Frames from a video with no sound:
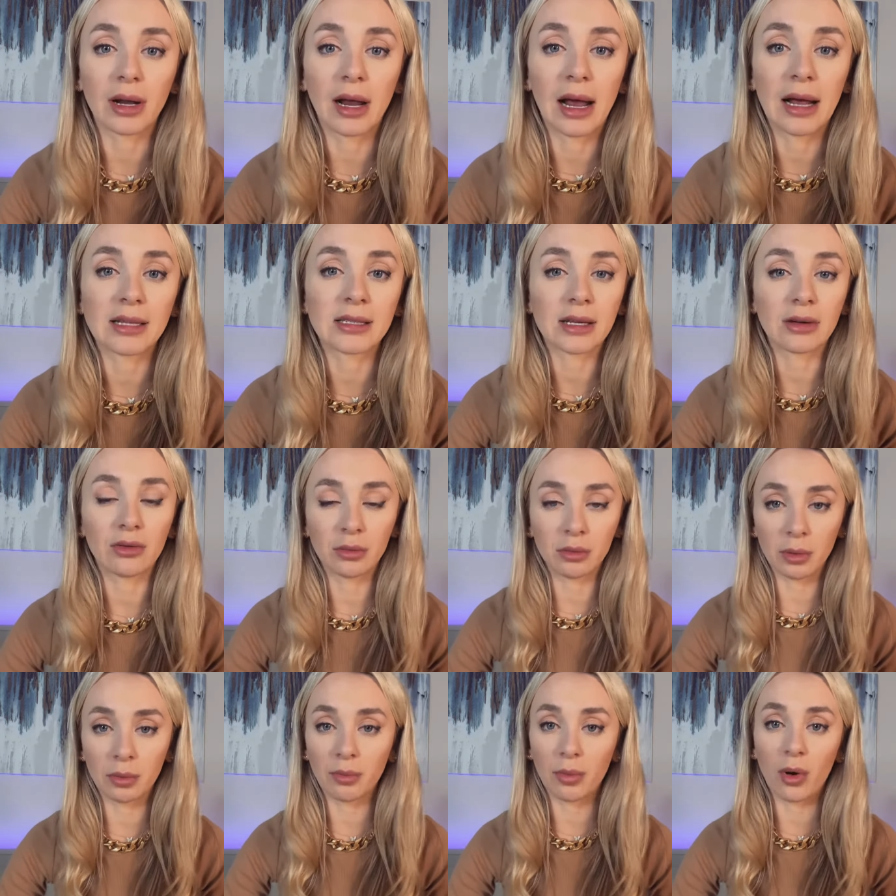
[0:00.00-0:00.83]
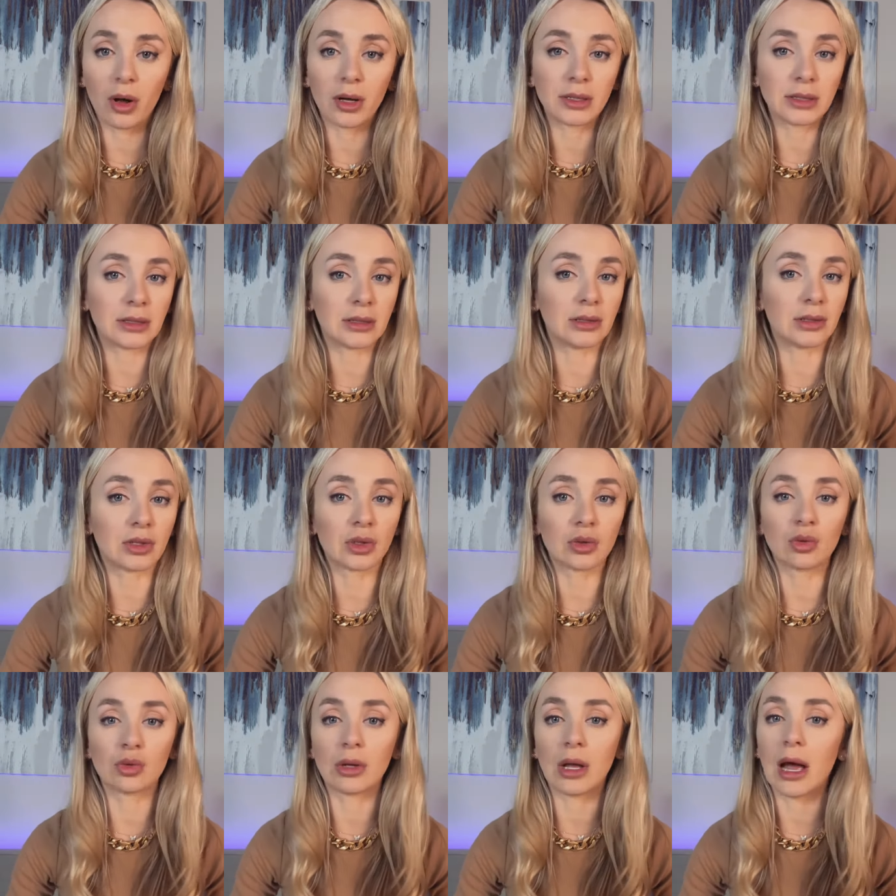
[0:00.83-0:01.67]
Guys, I will be posting
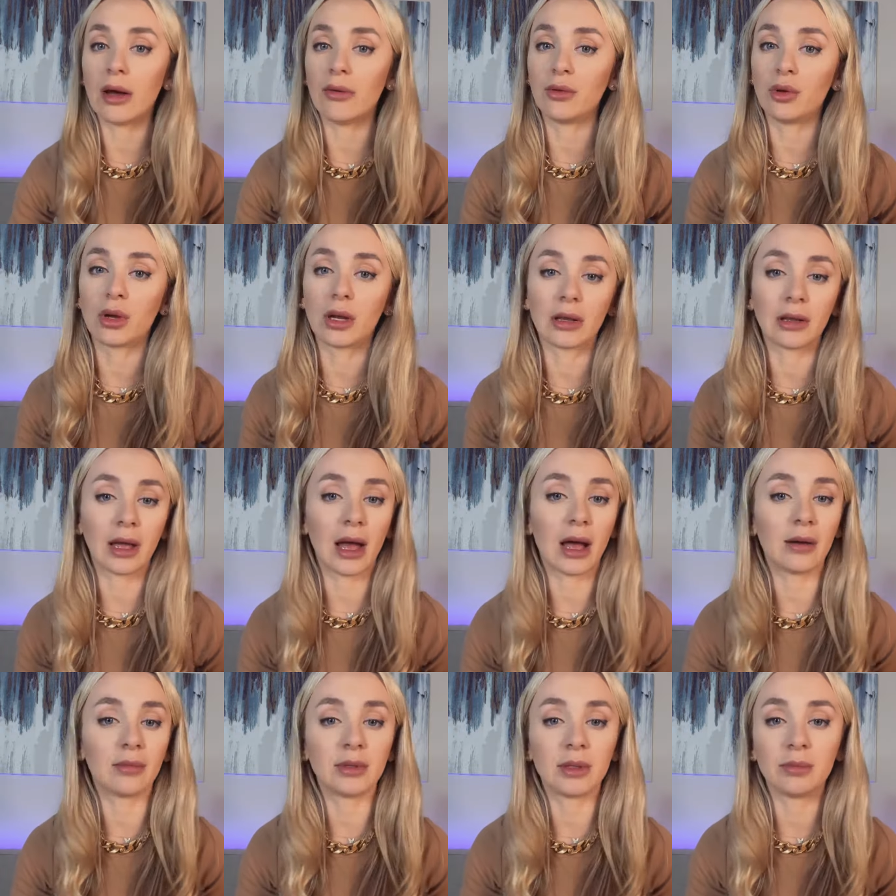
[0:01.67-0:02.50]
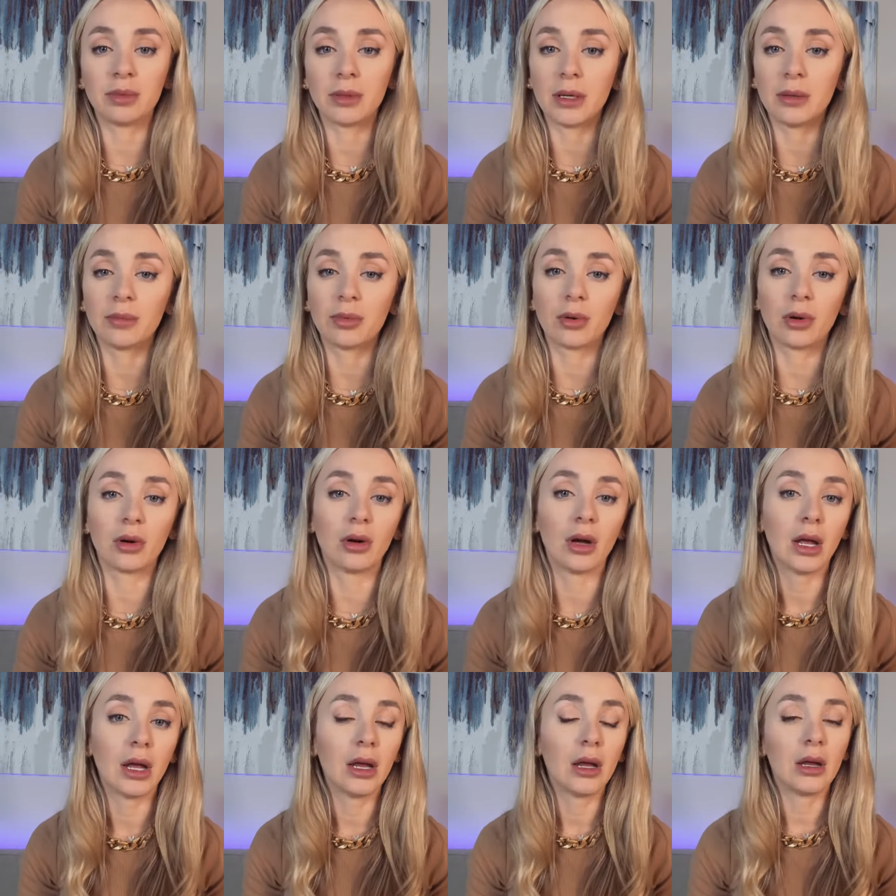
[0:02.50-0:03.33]
soon how you can help the
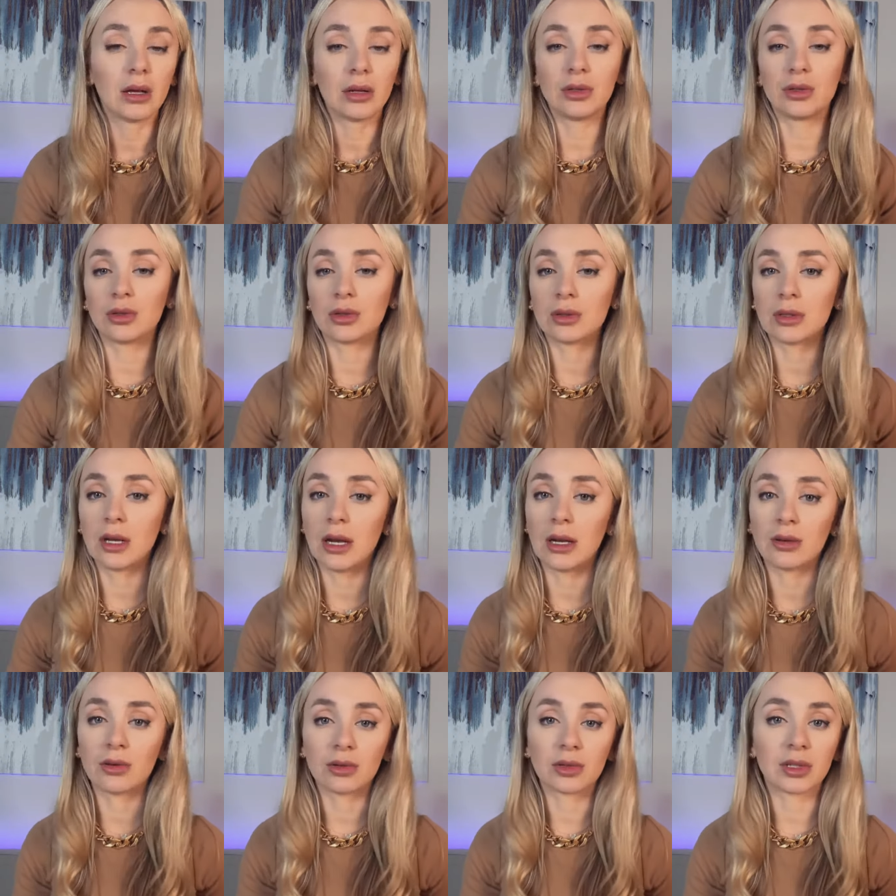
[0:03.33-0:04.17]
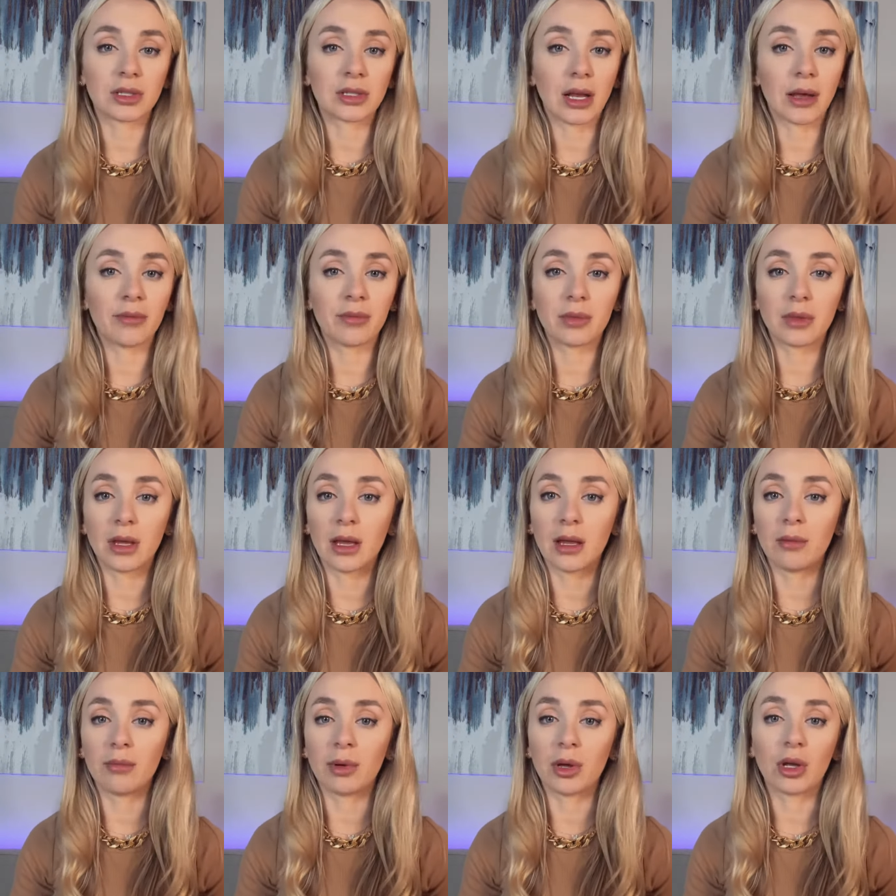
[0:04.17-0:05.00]
people donate or
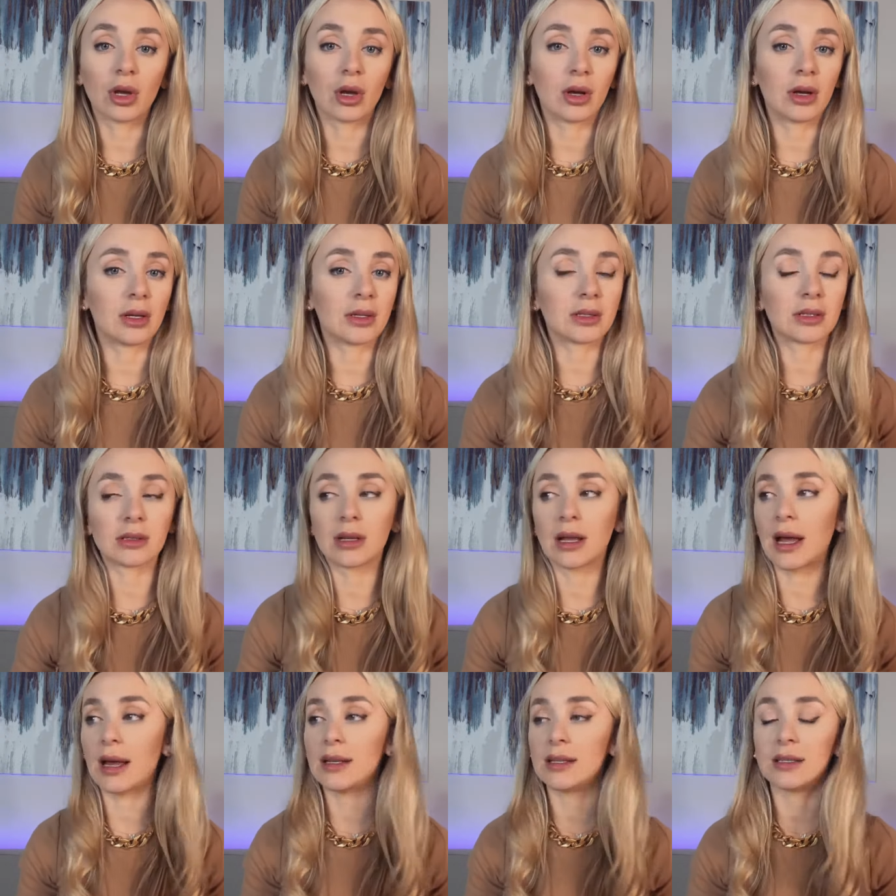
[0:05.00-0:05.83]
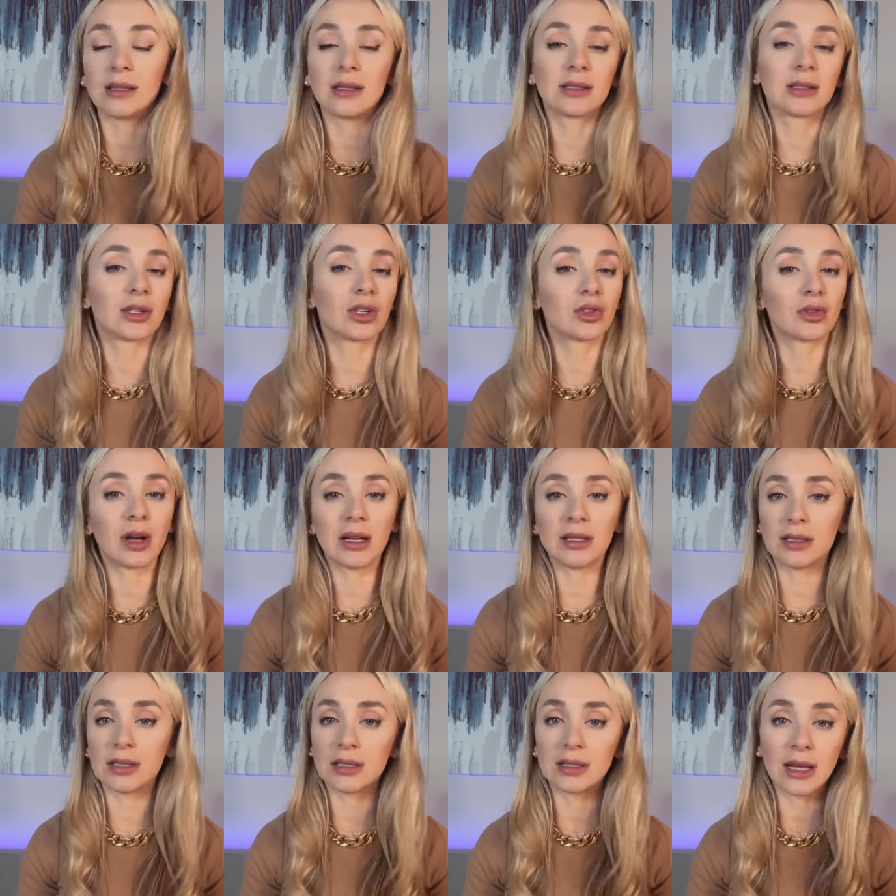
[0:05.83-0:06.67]
something because guys, it's
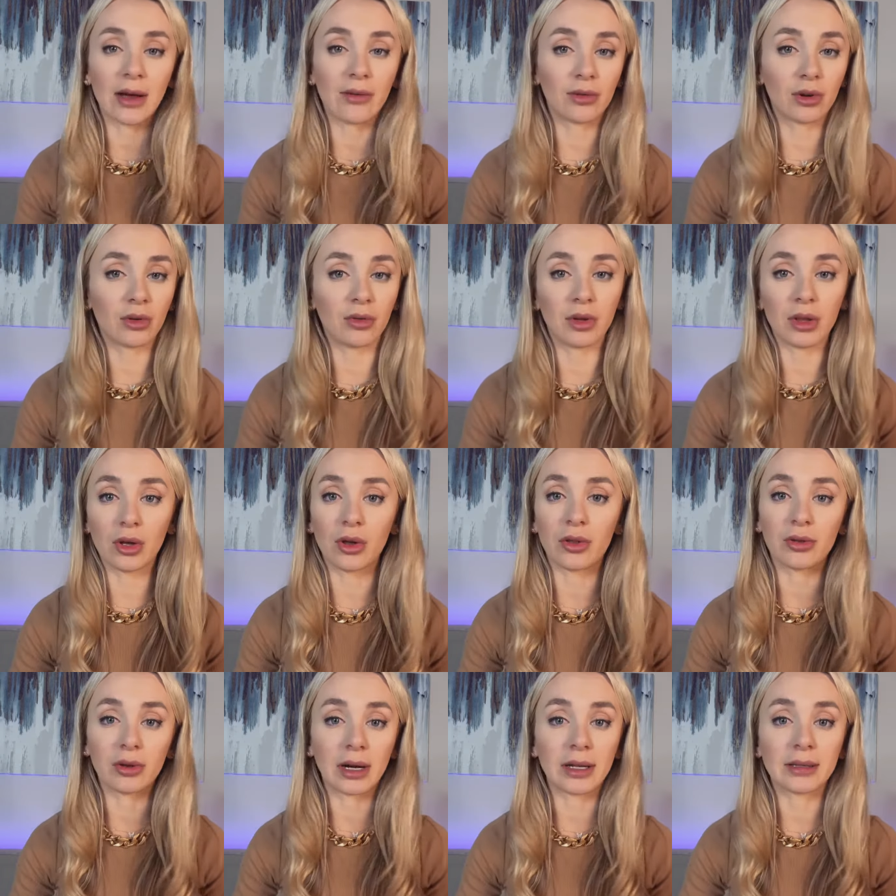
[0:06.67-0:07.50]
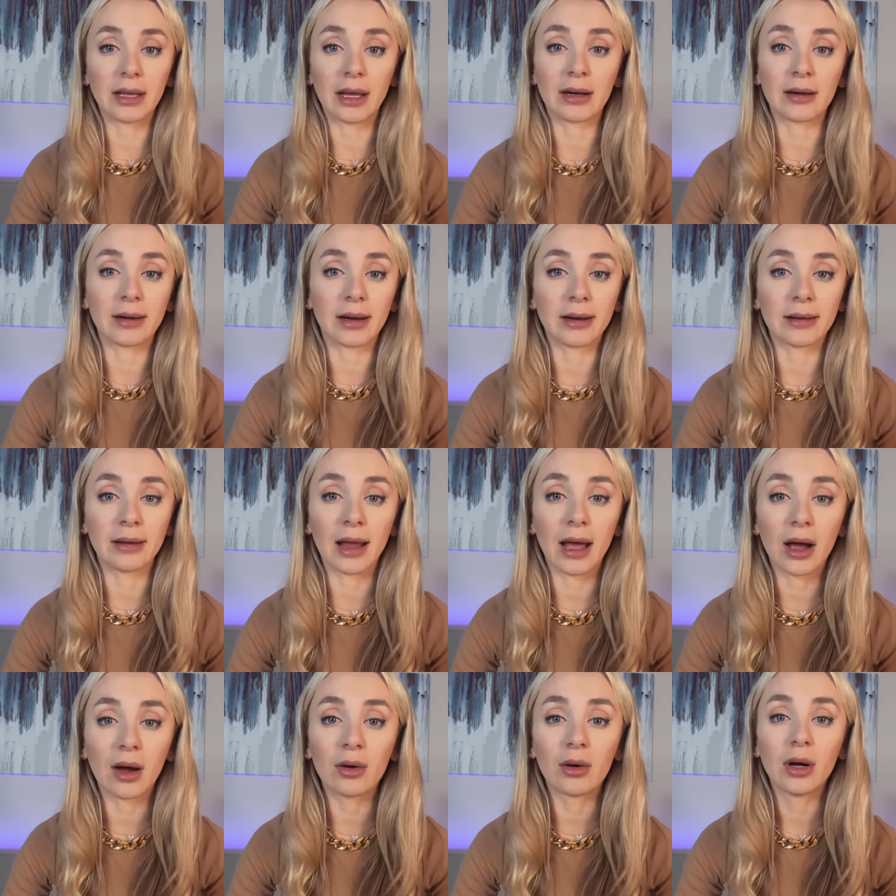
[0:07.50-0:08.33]
crazy stuff going on right there right
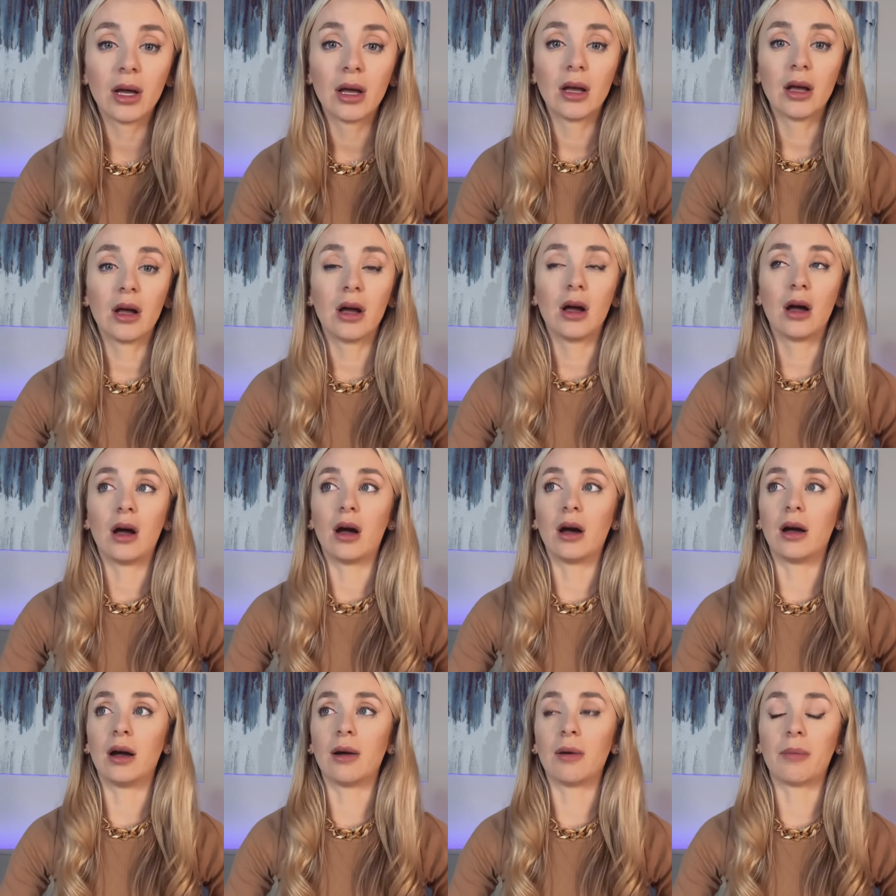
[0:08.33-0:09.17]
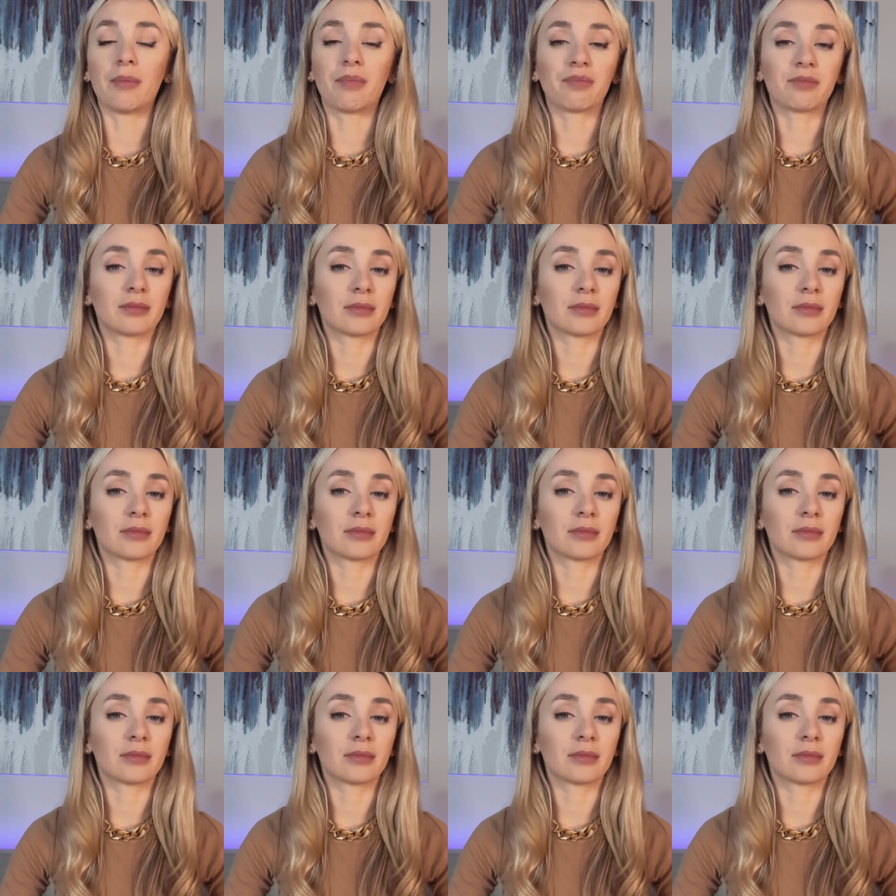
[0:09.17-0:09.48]
now. Um,